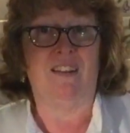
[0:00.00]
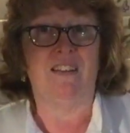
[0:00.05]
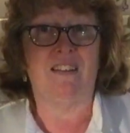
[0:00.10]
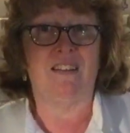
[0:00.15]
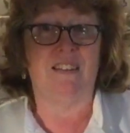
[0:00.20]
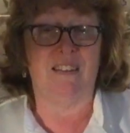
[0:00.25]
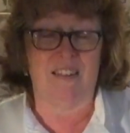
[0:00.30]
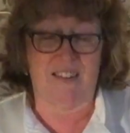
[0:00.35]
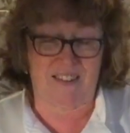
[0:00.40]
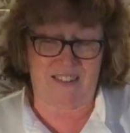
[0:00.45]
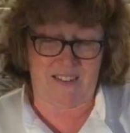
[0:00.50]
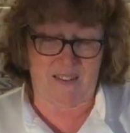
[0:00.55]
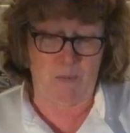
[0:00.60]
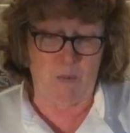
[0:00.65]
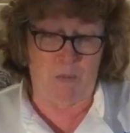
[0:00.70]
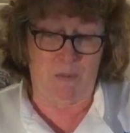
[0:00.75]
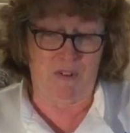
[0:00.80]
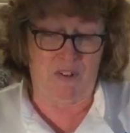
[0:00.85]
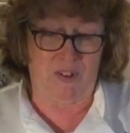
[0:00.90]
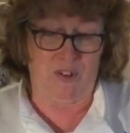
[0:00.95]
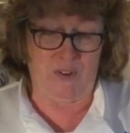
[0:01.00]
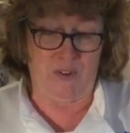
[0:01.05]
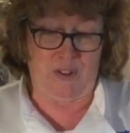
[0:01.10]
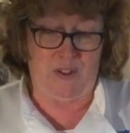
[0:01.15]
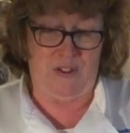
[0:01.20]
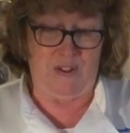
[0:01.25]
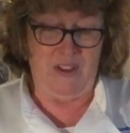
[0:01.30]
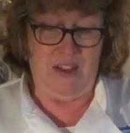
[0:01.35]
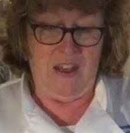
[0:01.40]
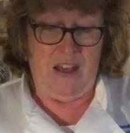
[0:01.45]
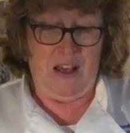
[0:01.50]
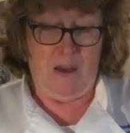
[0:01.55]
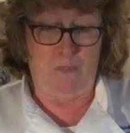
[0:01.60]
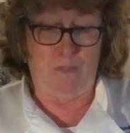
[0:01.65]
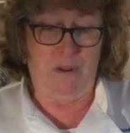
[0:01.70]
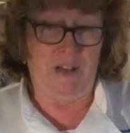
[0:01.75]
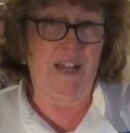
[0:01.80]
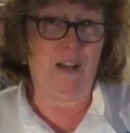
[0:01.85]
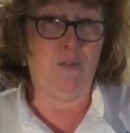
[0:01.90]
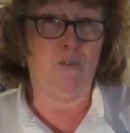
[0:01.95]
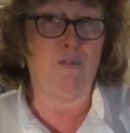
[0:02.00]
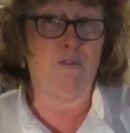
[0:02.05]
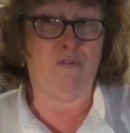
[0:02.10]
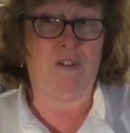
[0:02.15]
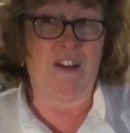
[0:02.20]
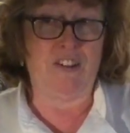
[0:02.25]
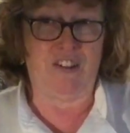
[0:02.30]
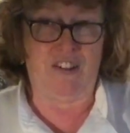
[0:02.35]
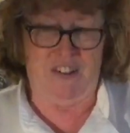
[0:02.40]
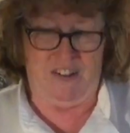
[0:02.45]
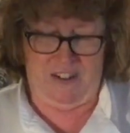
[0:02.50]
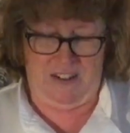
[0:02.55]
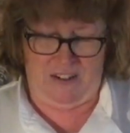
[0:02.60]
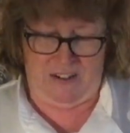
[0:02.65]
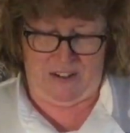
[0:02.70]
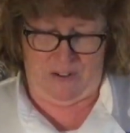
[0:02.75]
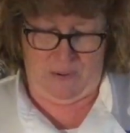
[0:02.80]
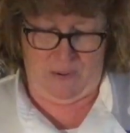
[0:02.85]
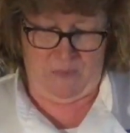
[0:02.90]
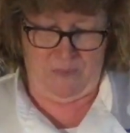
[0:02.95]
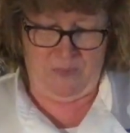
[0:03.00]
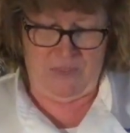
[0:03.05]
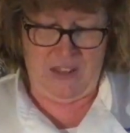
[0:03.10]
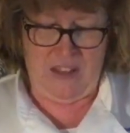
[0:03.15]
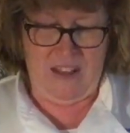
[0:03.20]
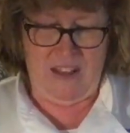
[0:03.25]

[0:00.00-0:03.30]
This is the moment to use a plain old-fashioned tea towel.